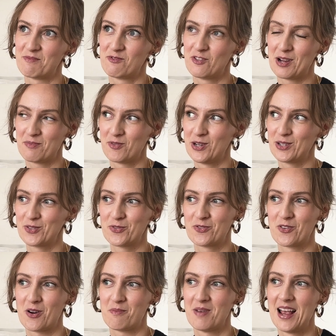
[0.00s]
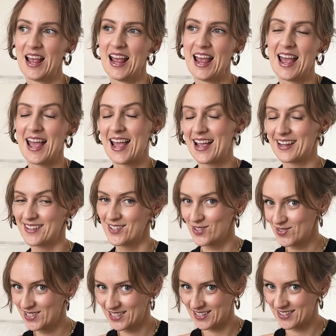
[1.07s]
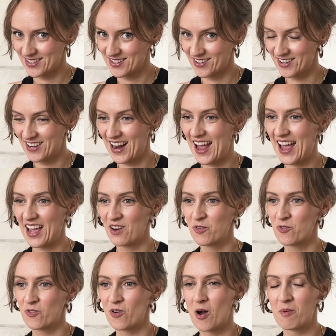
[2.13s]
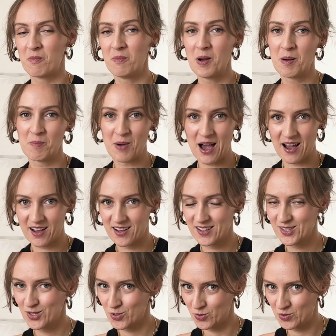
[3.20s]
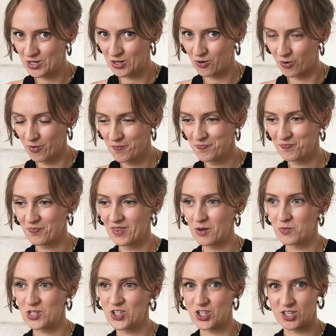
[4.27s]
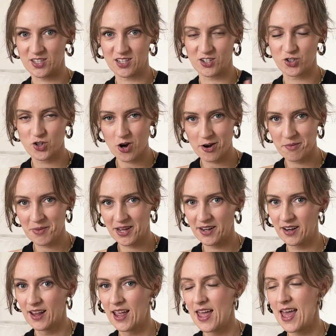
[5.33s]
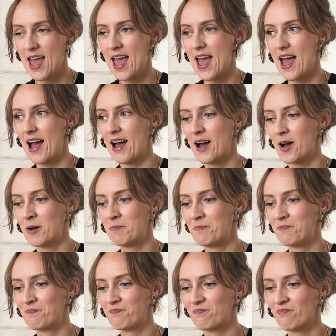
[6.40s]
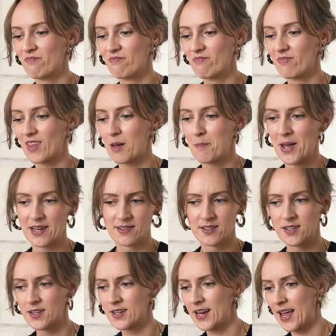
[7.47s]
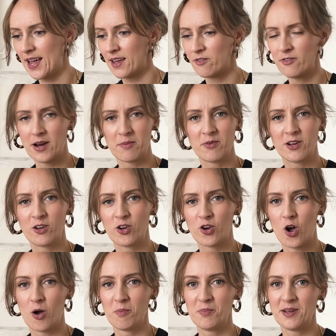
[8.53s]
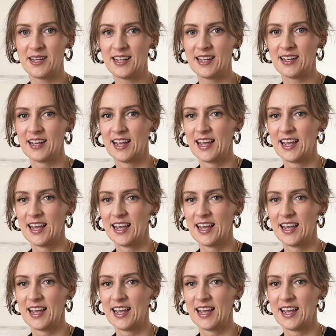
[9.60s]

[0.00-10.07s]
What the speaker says: fabrics from Jesus Sister and from Bara Studio, which is a German pattern and fabric company.